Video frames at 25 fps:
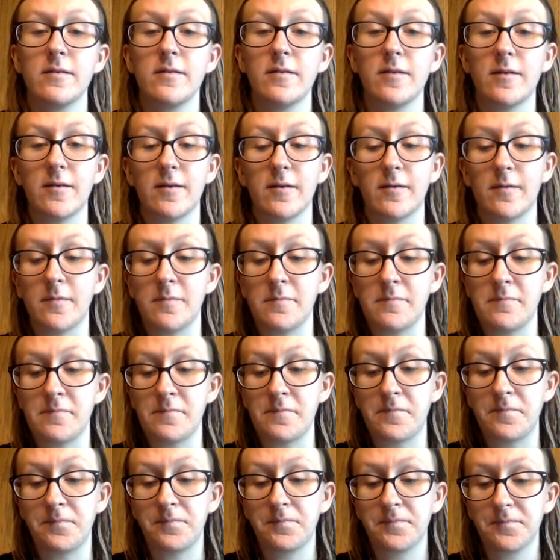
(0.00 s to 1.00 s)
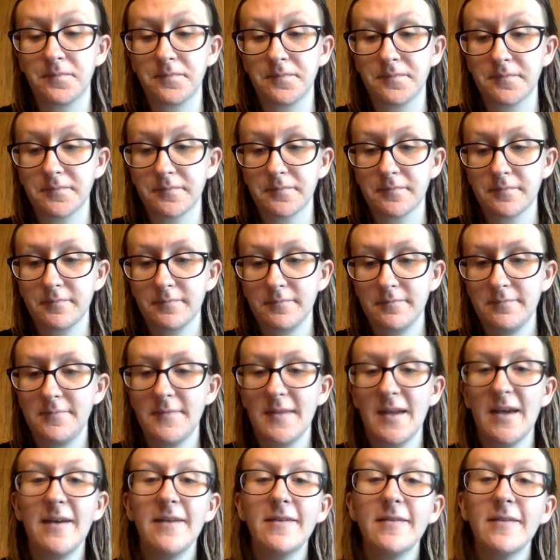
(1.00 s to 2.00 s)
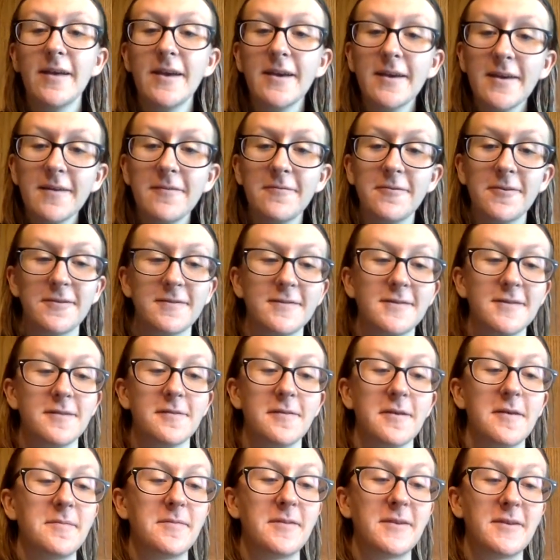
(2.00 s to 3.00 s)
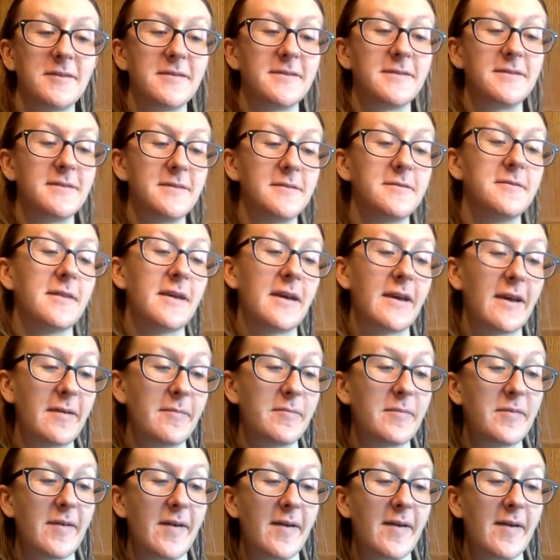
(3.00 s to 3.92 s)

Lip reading: And I like it when celebrities do that,